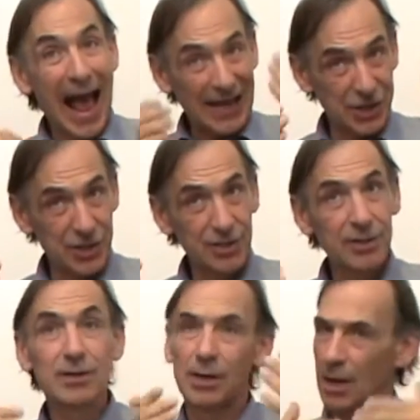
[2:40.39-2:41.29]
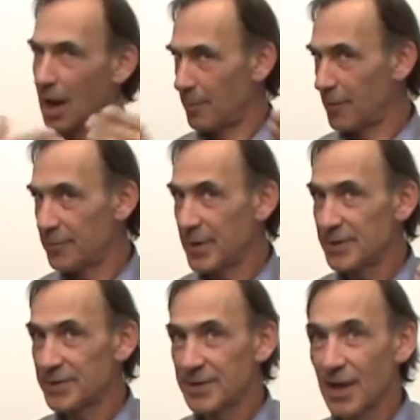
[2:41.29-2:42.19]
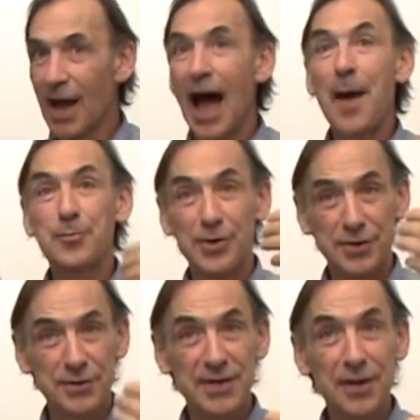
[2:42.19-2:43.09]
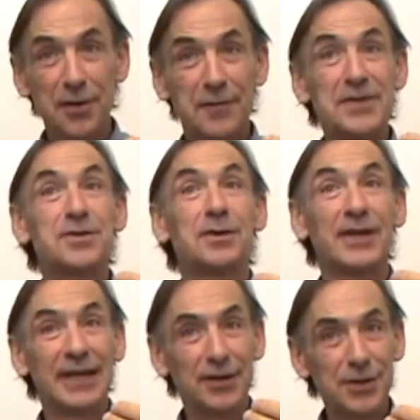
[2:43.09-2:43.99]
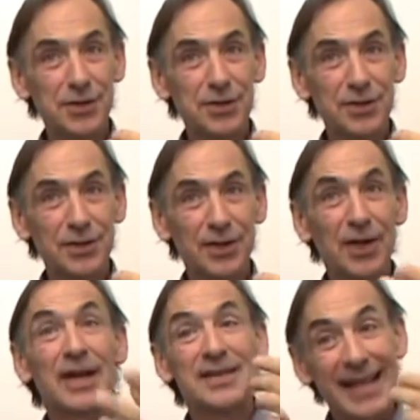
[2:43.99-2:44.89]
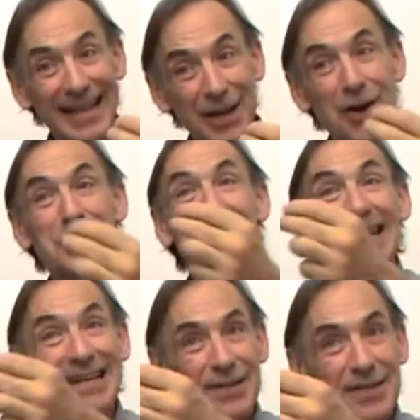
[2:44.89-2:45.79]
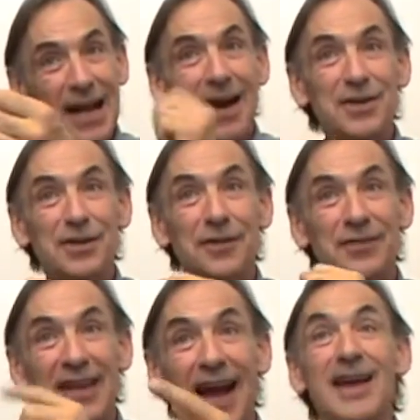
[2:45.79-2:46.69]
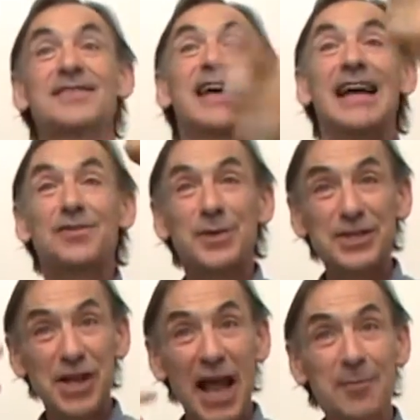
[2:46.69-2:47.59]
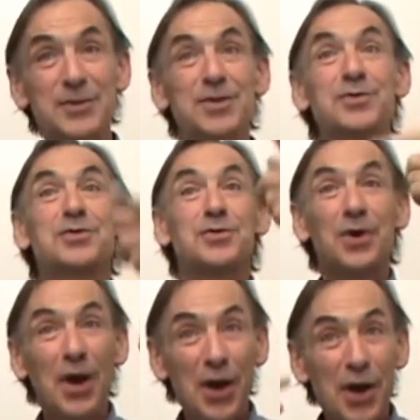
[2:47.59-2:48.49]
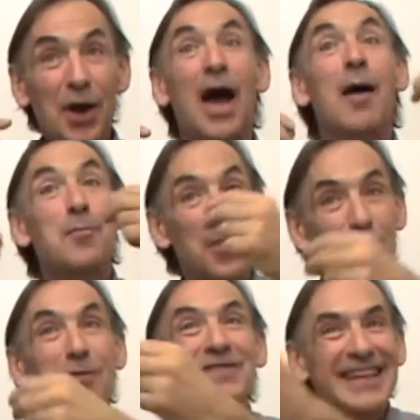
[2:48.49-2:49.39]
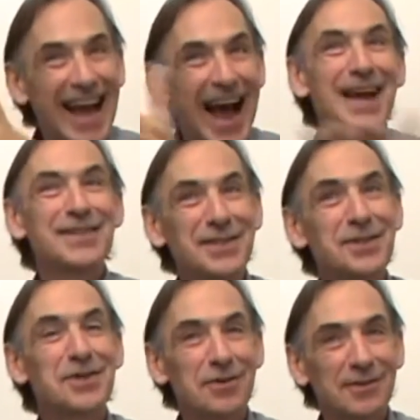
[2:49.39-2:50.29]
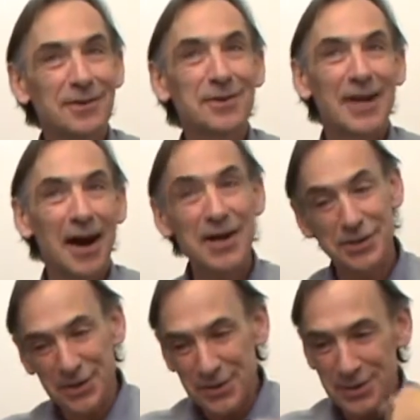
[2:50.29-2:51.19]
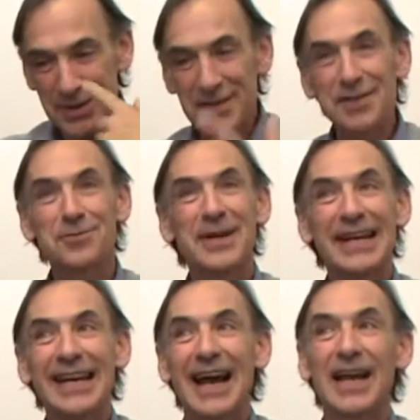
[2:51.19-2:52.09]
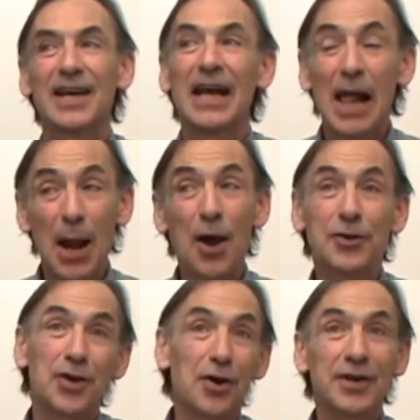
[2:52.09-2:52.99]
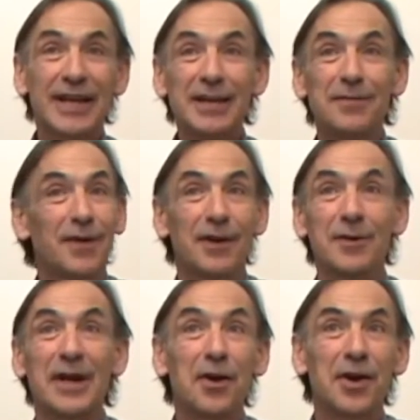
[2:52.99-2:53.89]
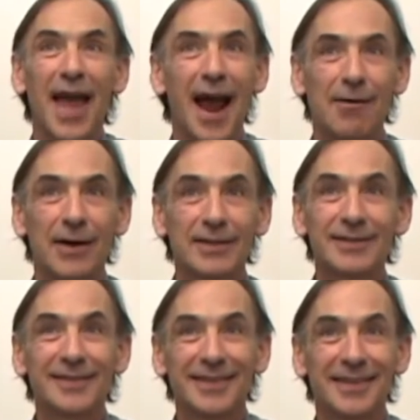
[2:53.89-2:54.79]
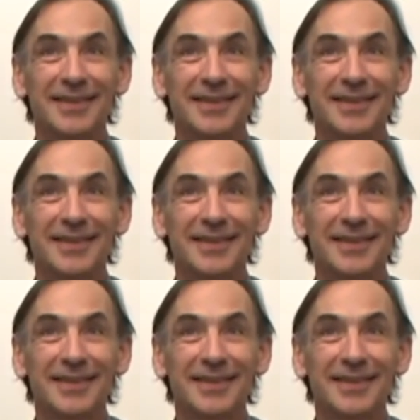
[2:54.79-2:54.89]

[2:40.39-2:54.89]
action, eye movements, are producing a visual illusion that goes in the direction of the eyes and which helps you to move the eyes into the good direction. So this is really like a donkey following a carrot. You